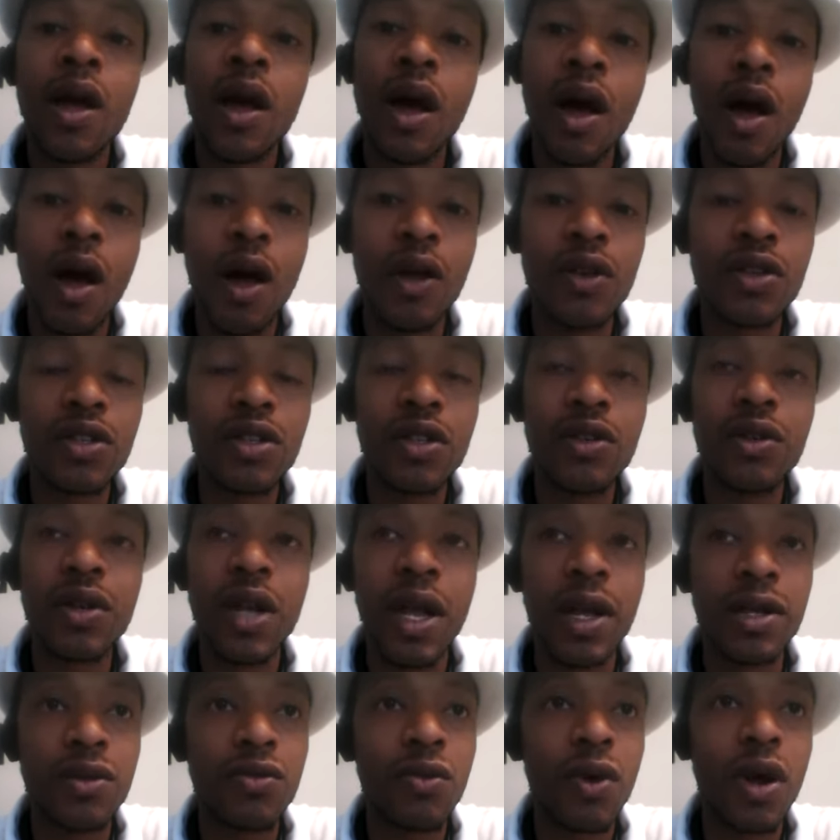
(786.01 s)
Also, and
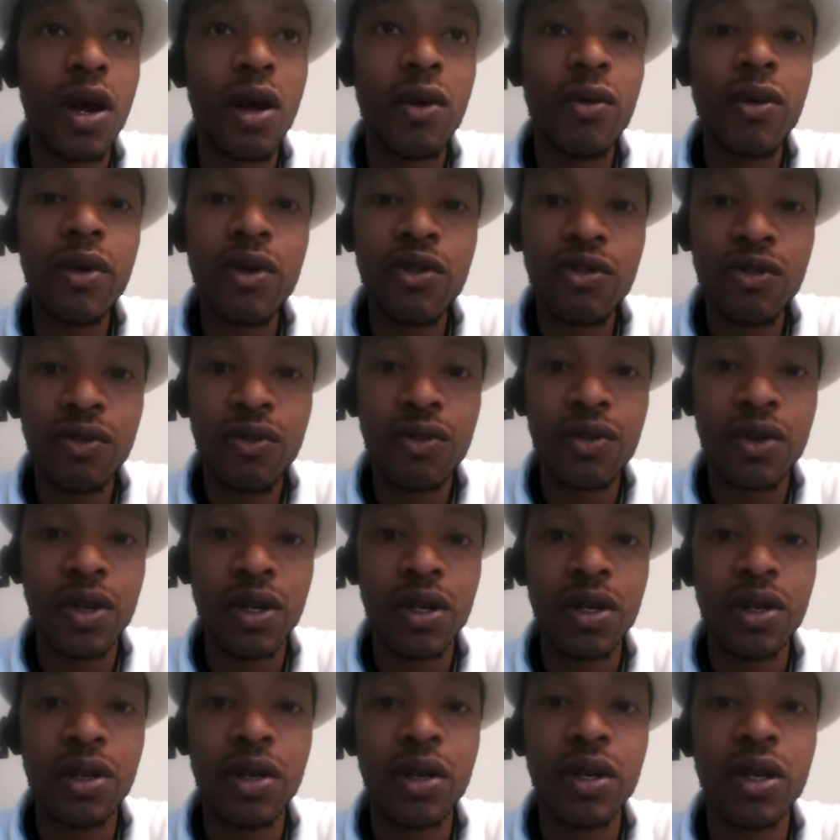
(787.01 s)
that's why rituals are
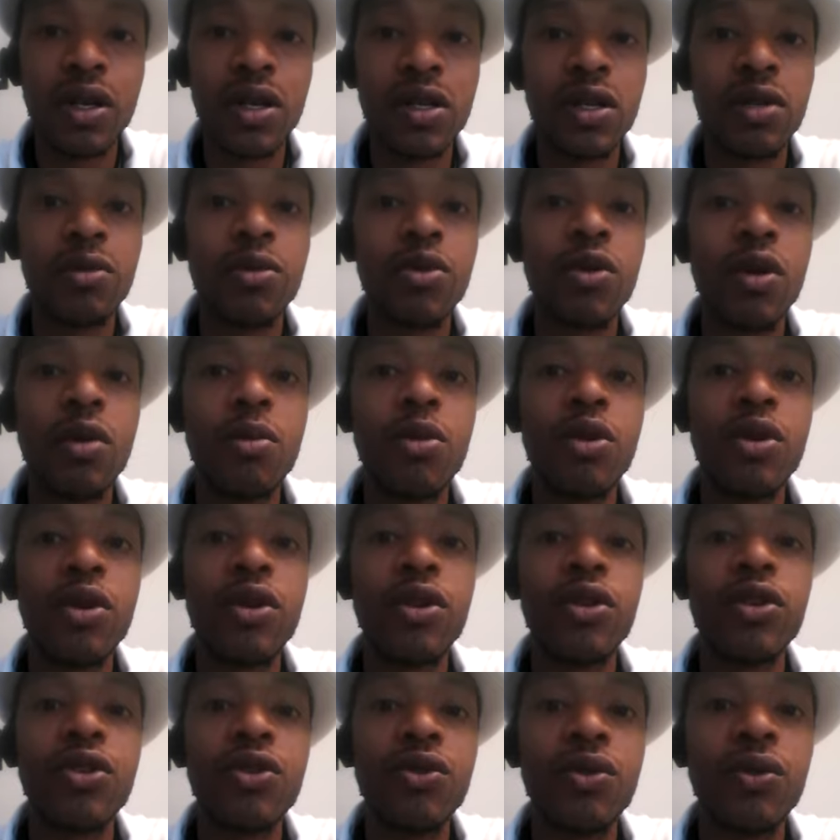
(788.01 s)
good, because the more and more
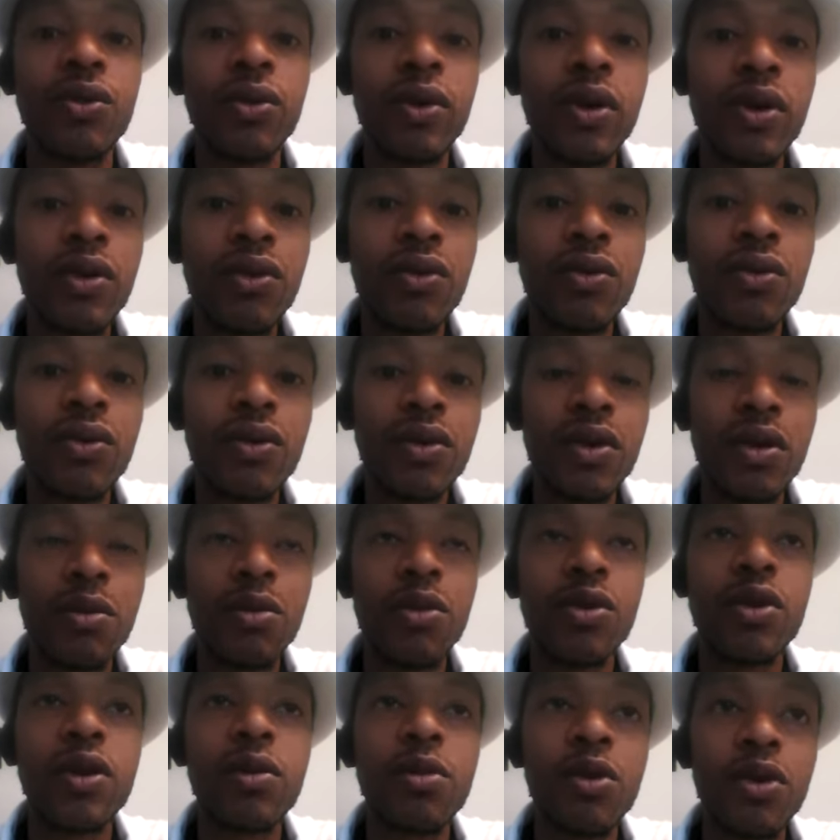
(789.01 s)
you do rituals, the
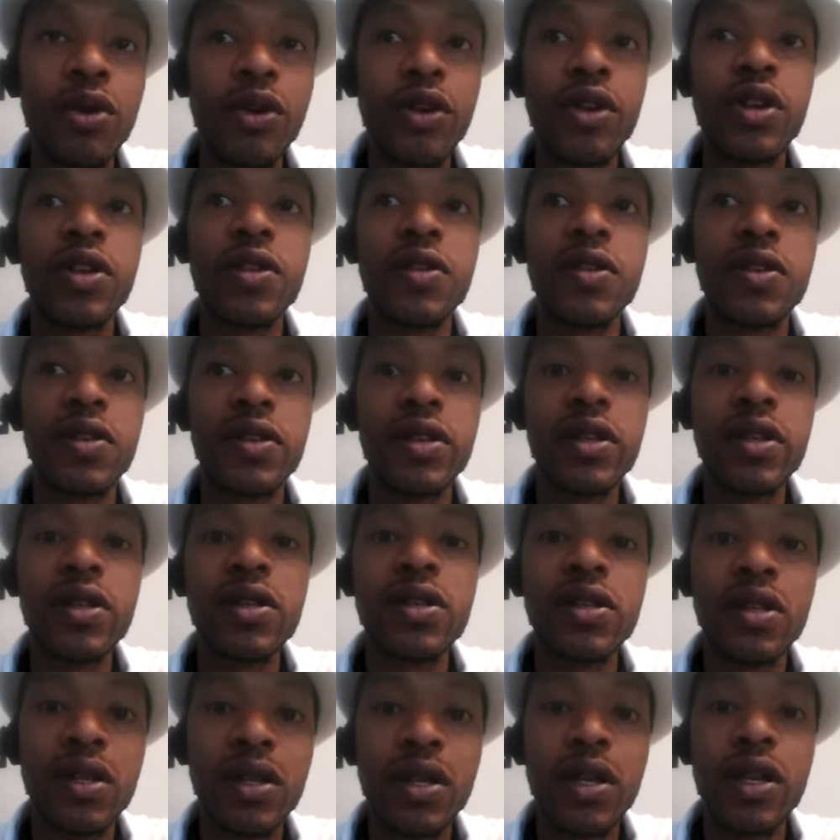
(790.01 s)
more and more you're
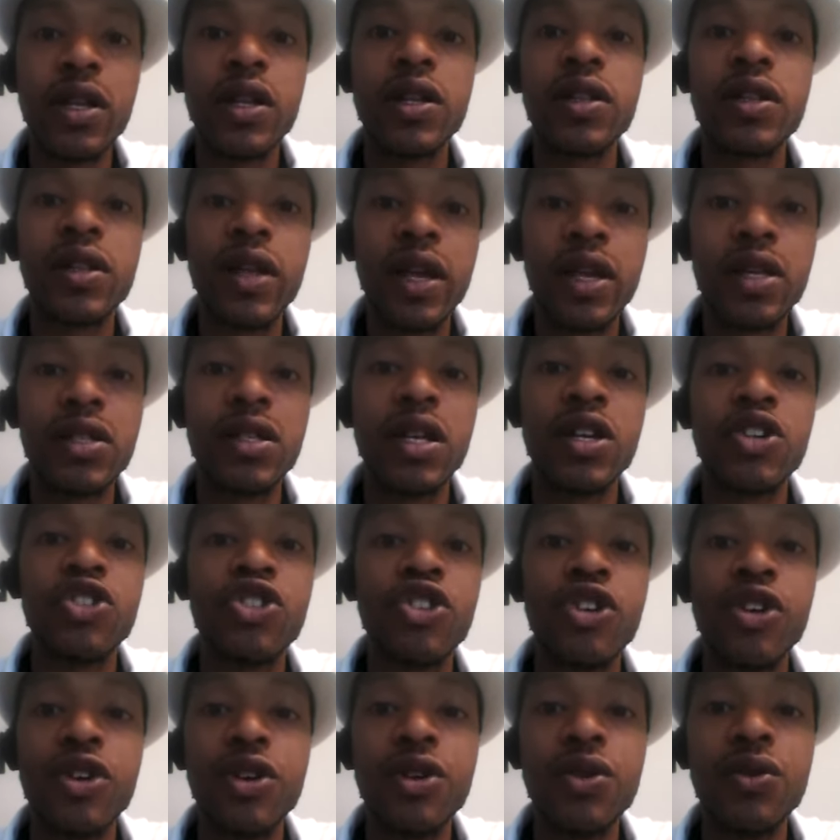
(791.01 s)
consistent in the things that
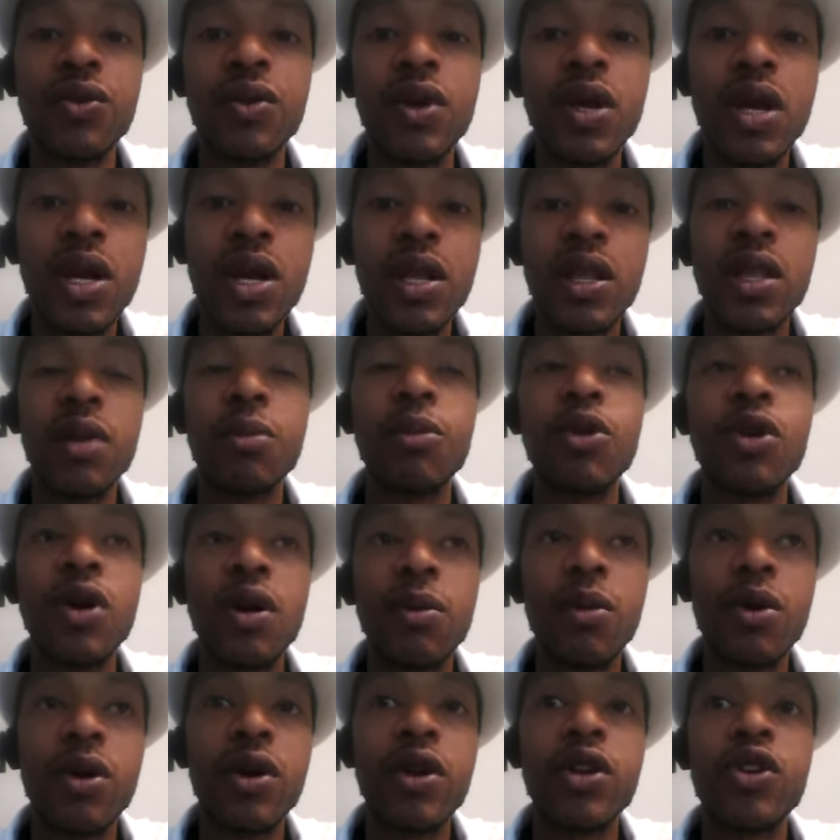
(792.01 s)
you do, the more
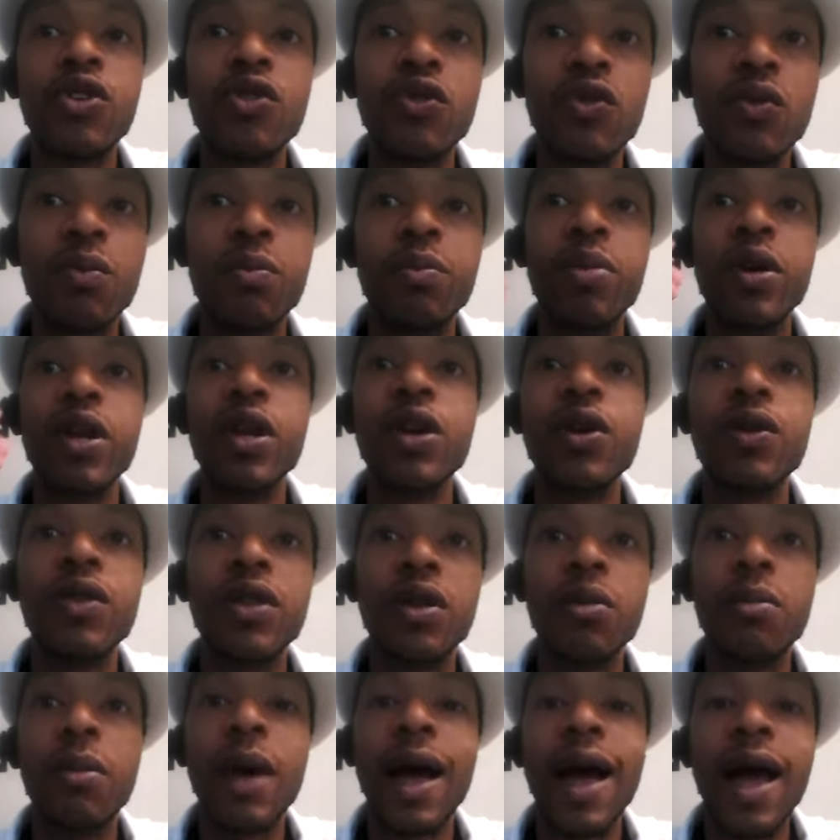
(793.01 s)
and more you build
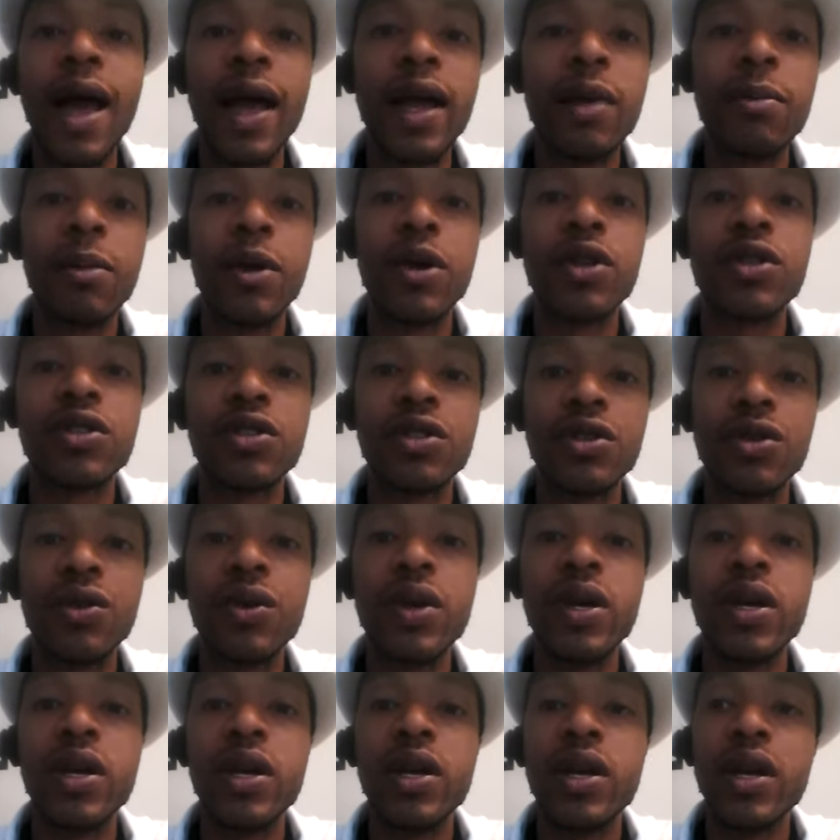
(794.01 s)
the mind
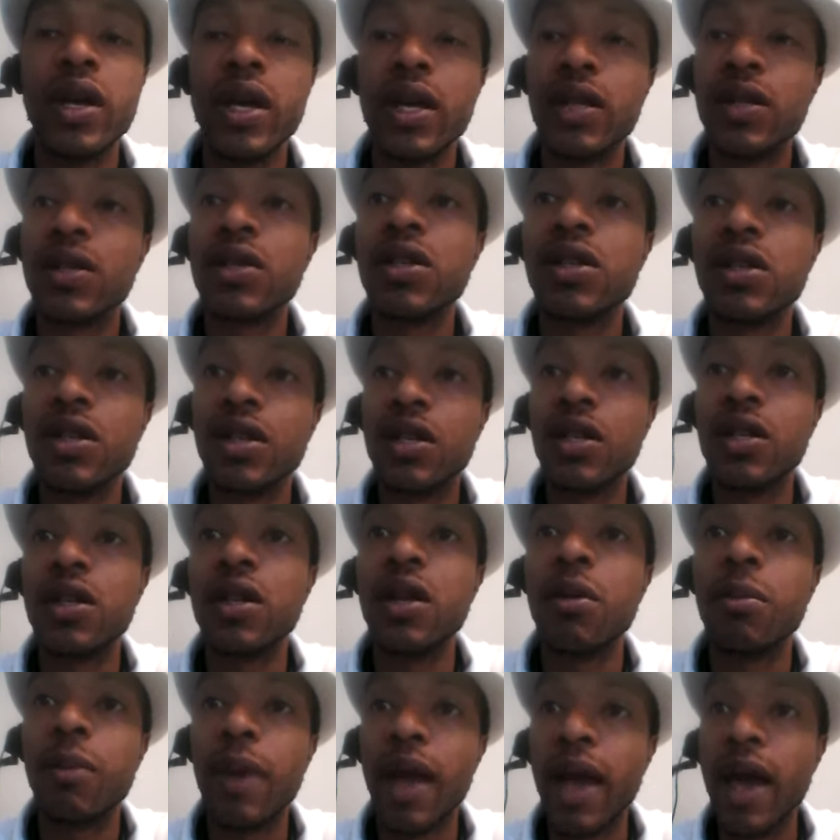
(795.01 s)
muscle into
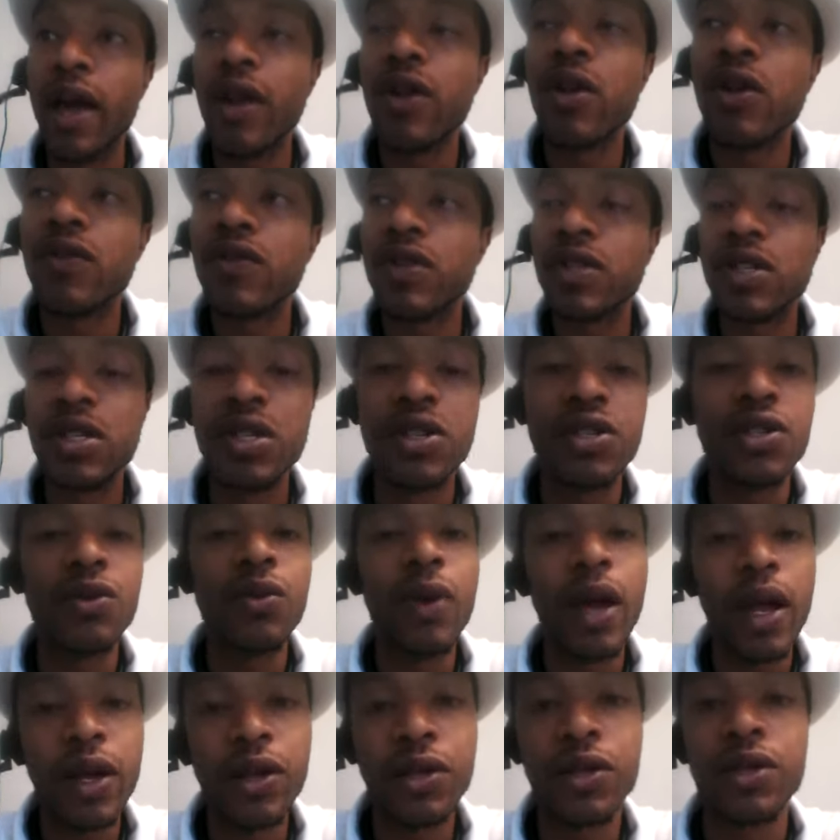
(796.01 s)
the matter of the
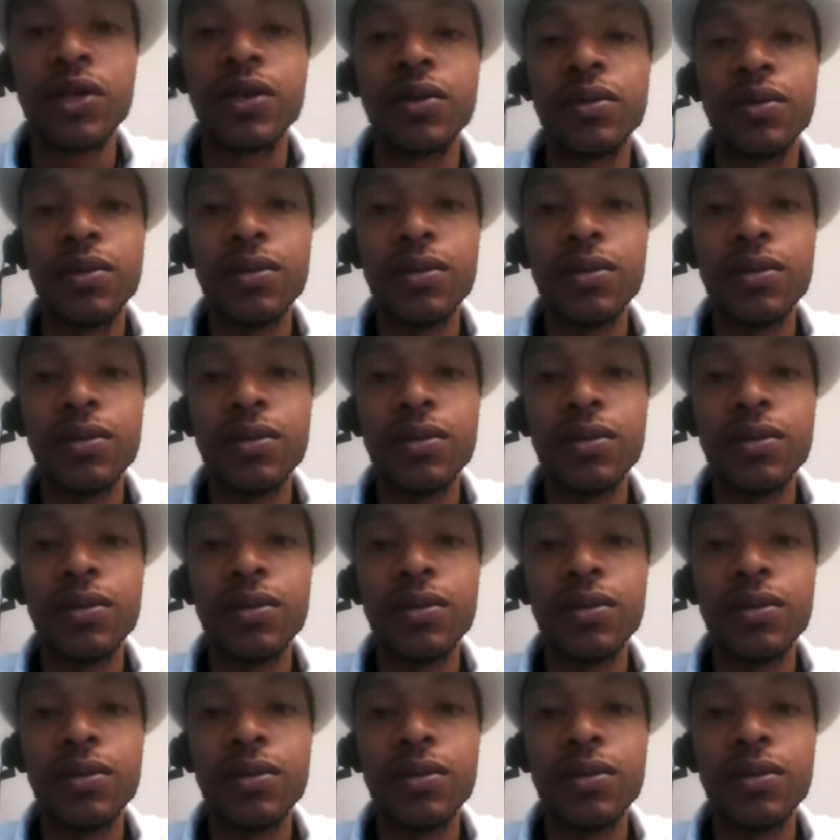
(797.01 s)
situation.